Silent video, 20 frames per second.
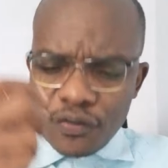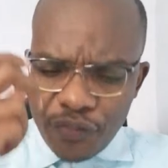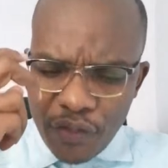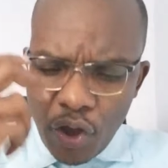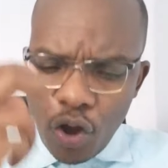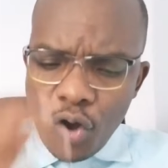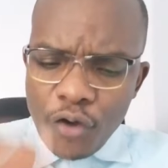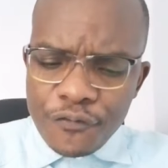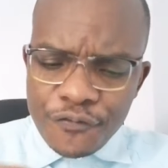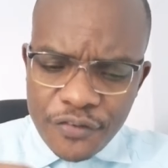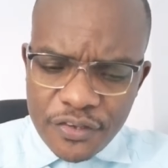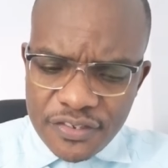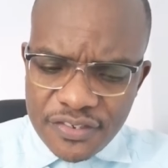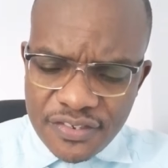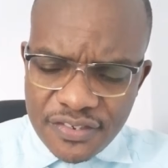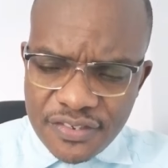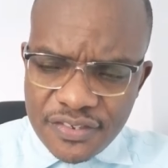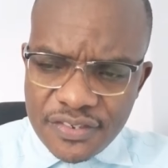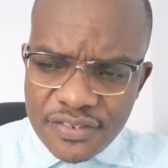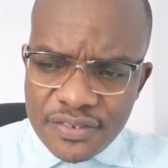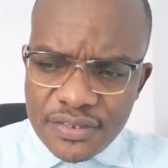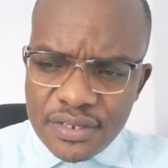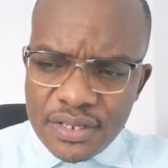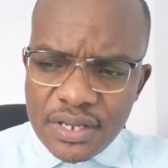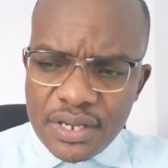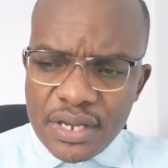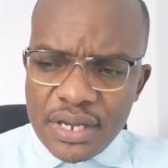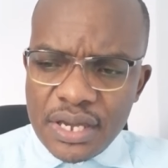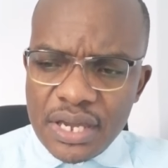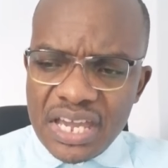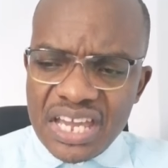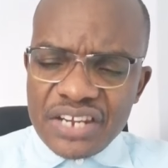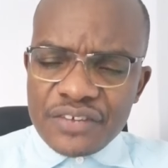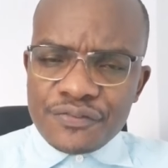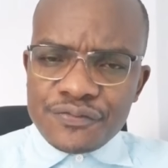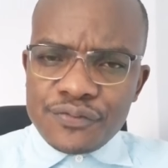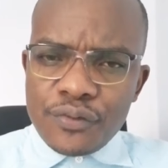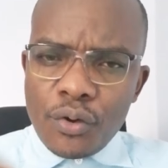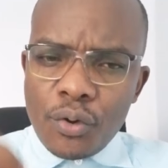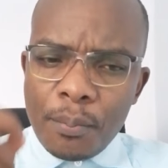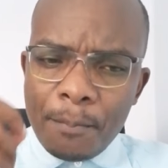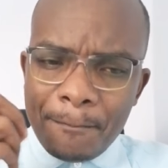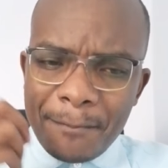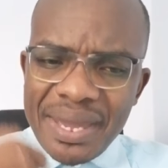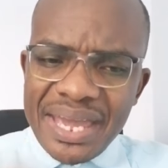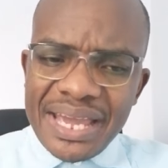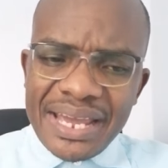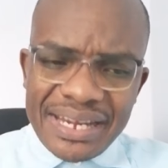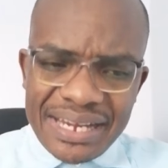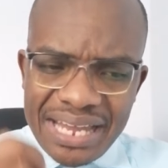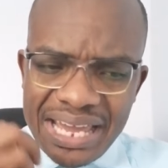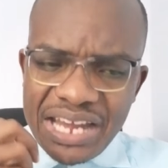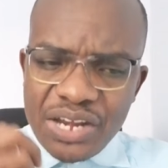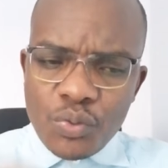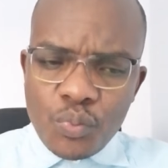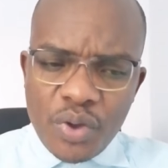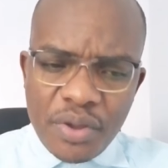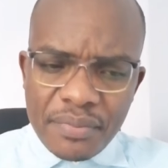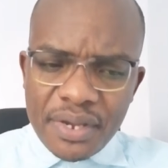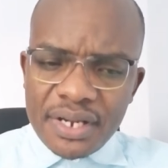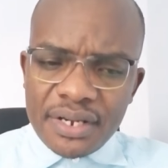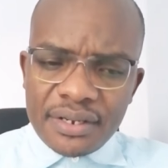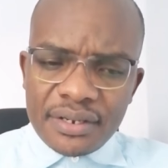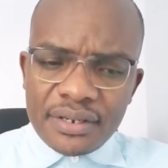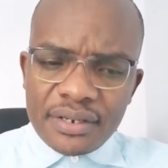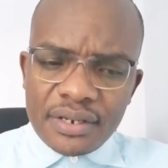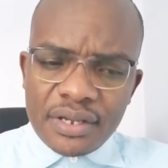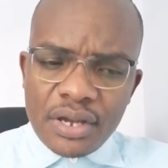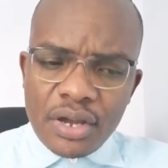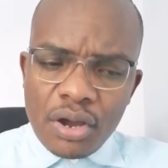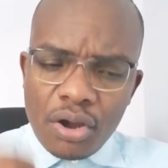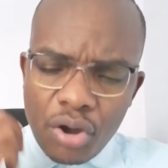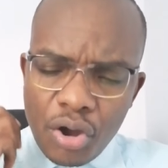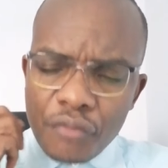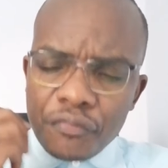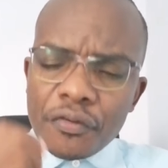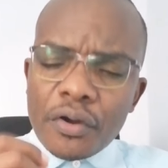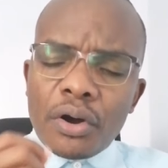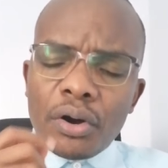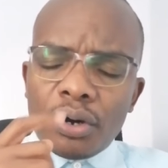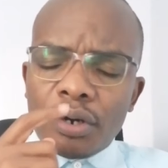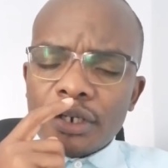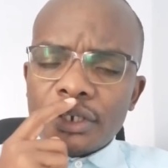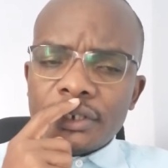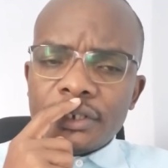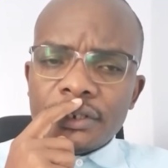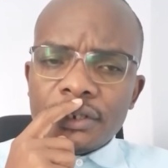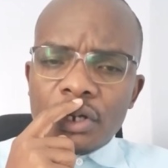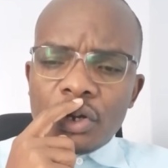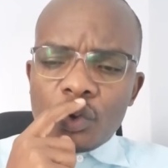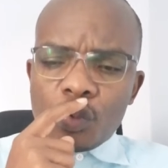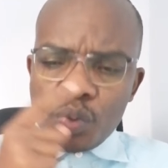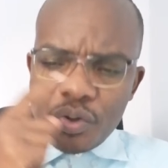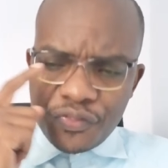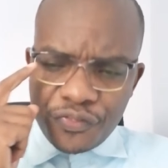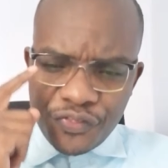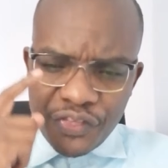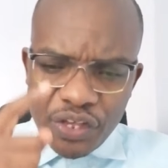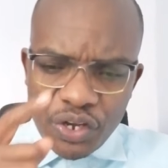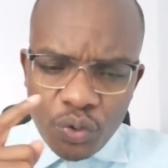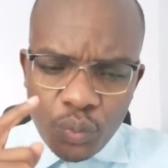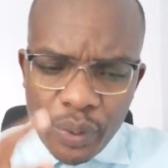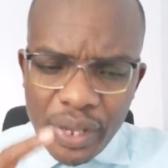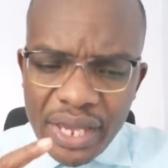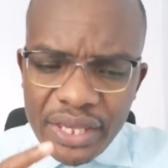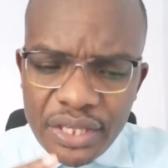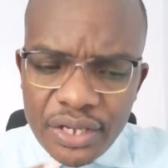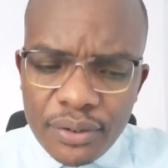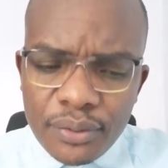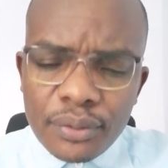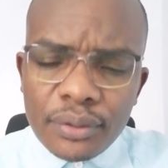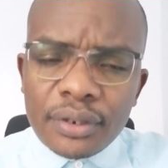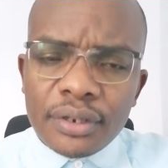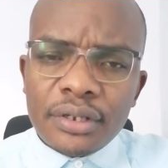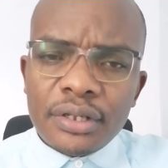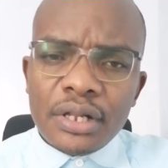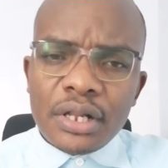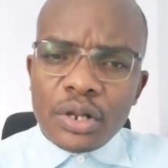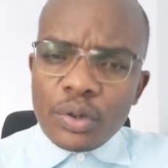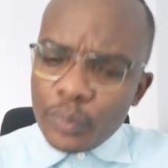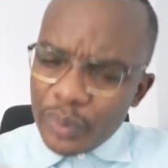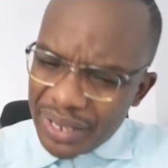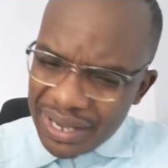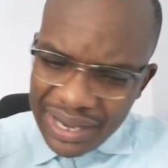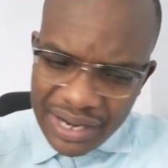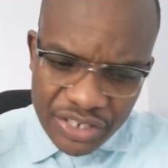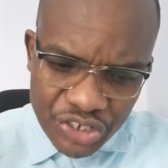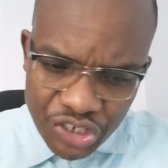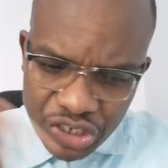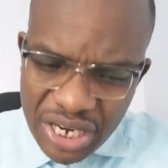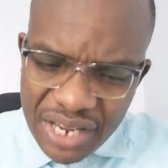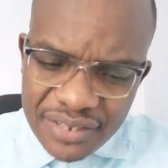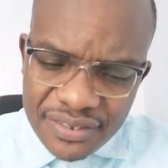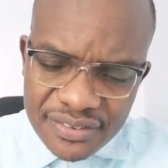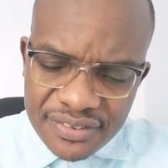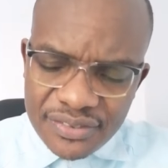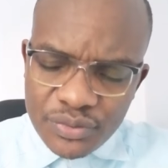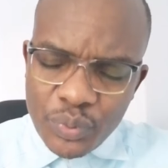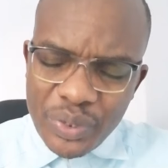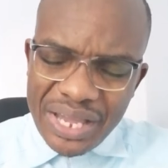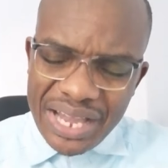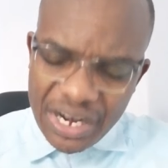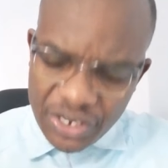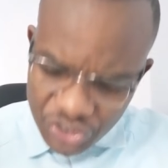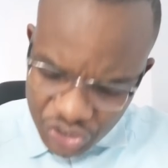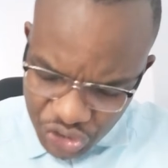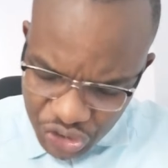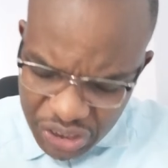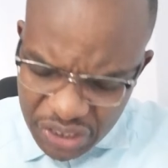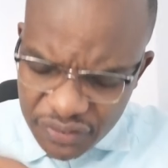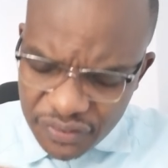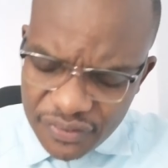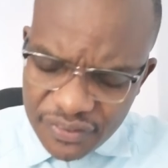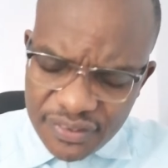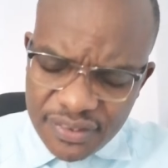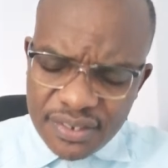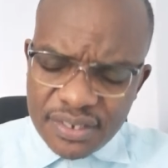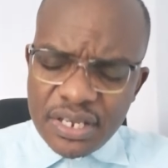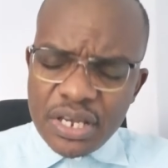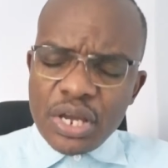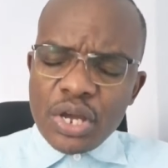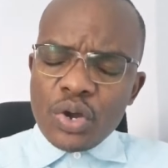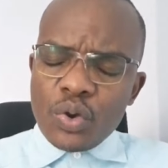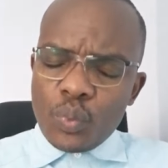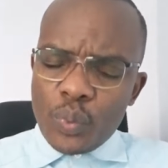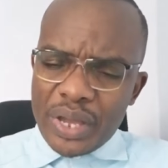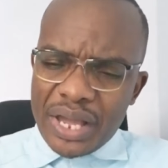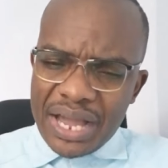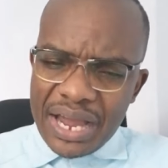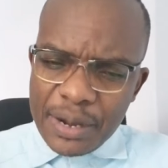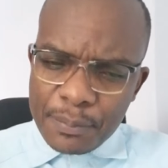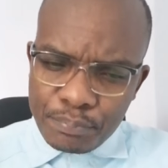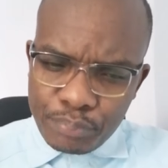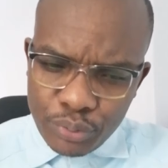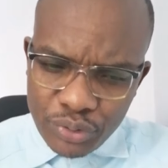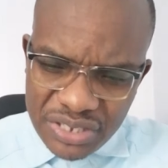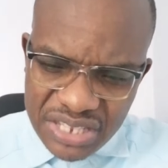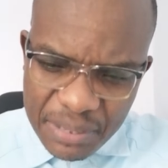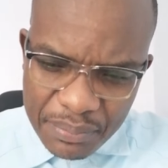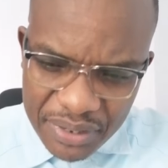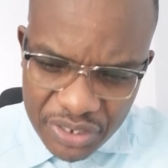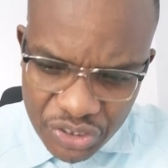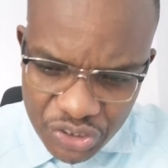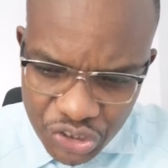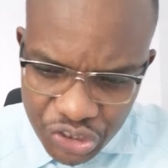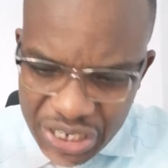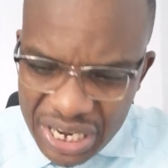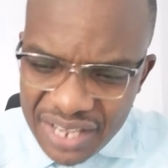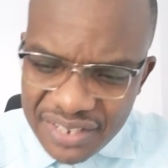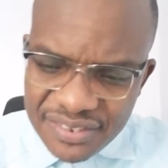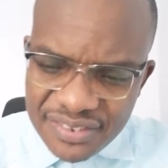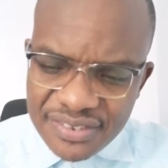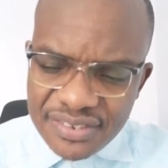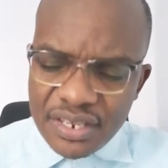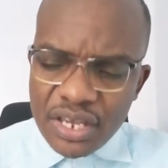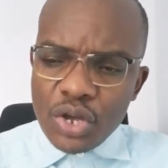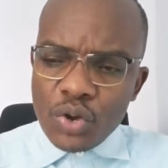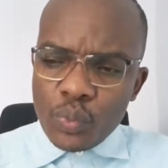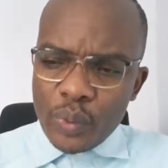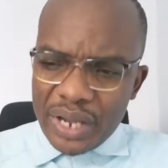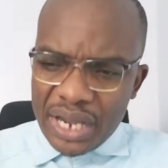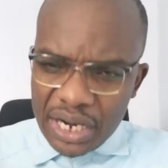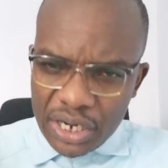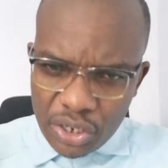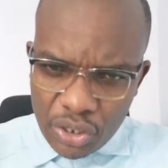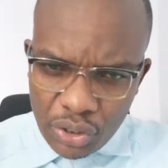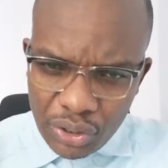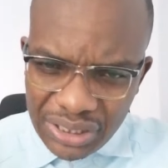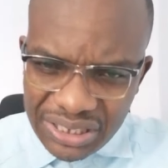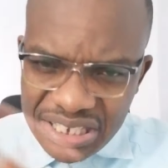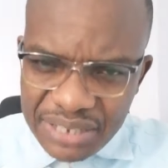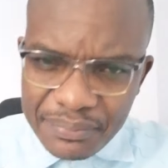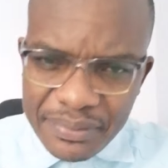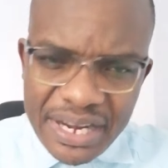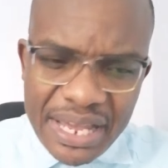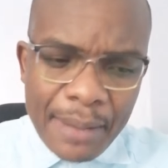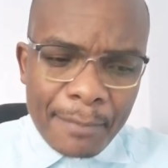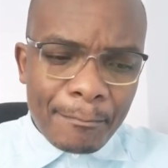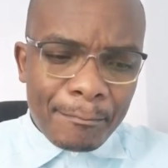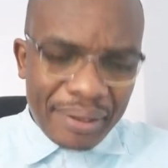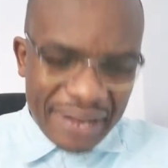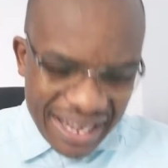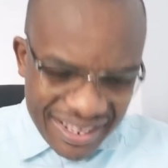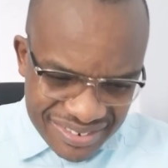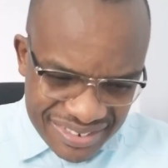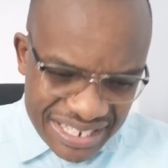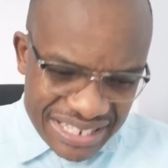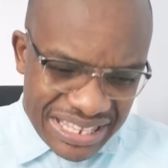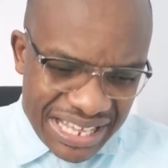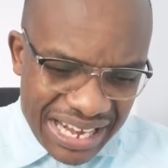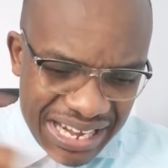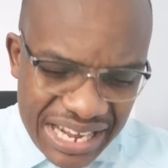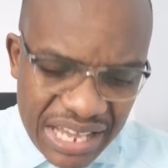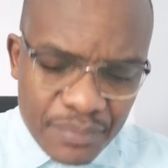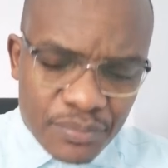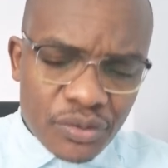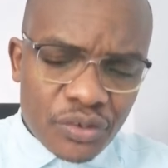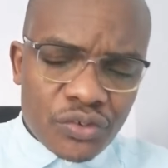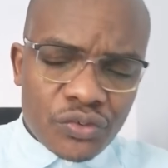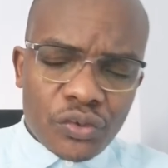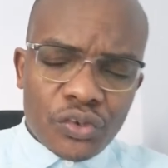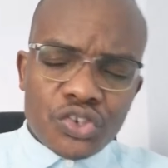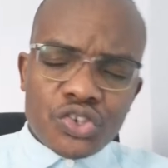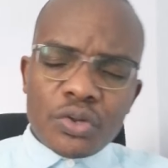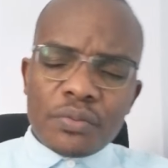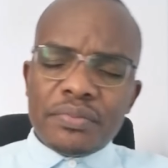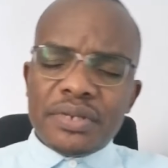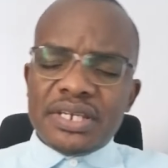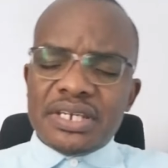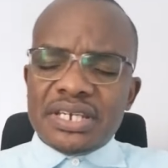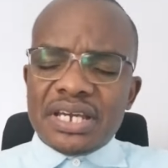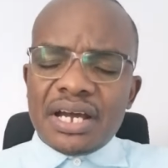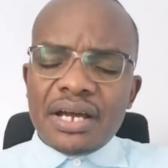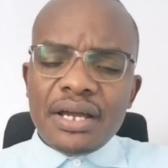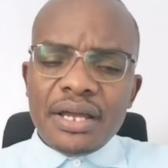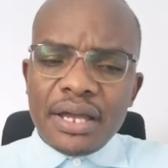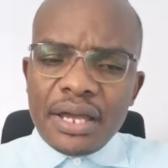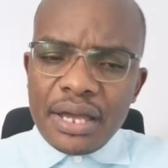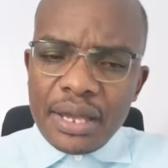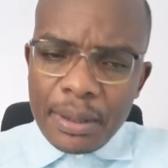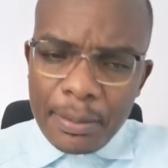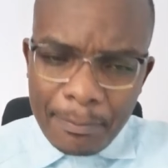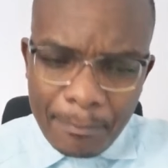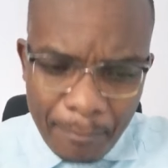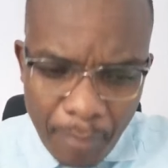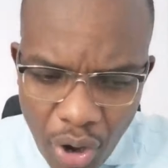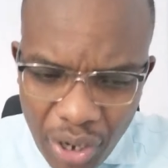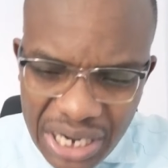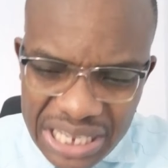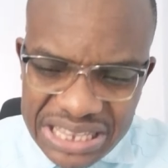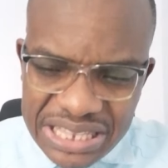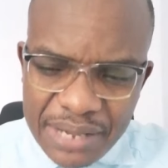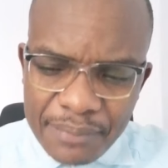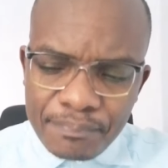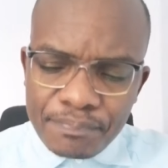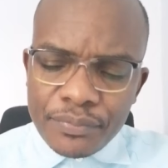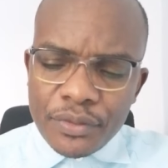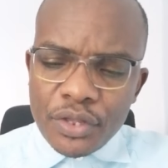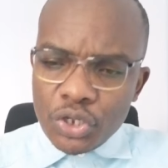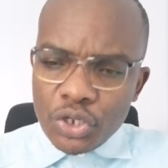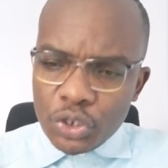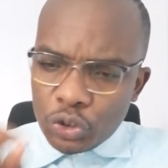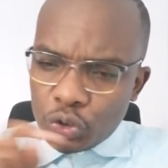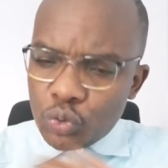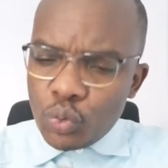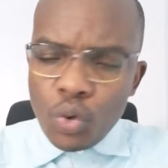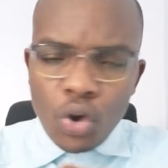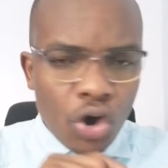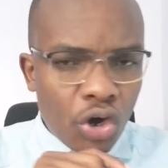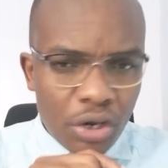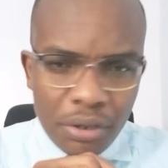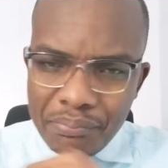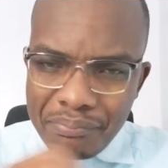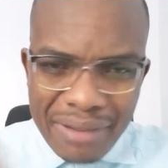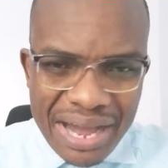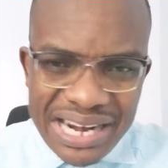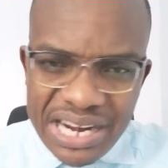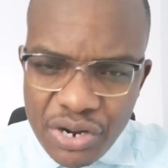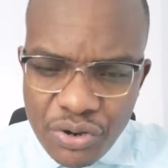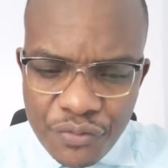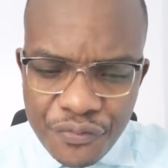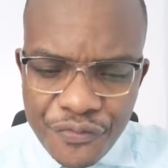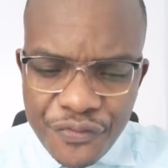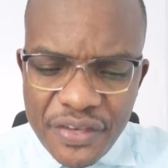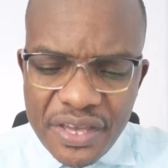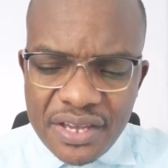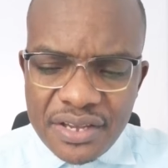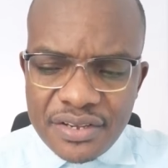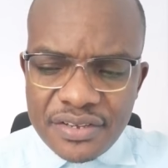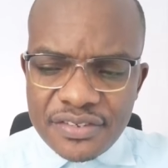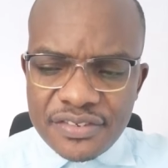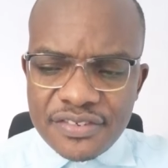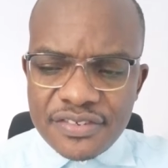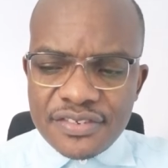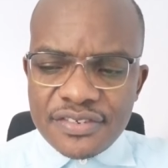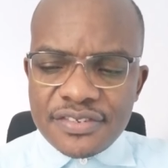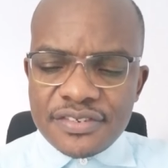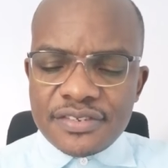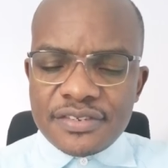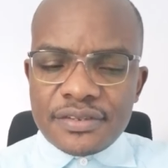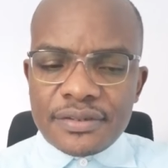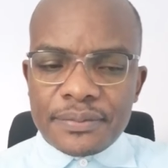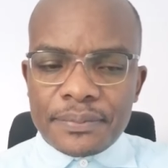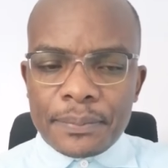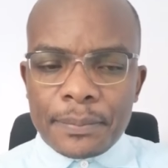the office and for men and women of God. We think we are equal. We can jest. We can gist. We can put them in jest. We can call them names, plaster their names on social media, mock them, do all manner of things.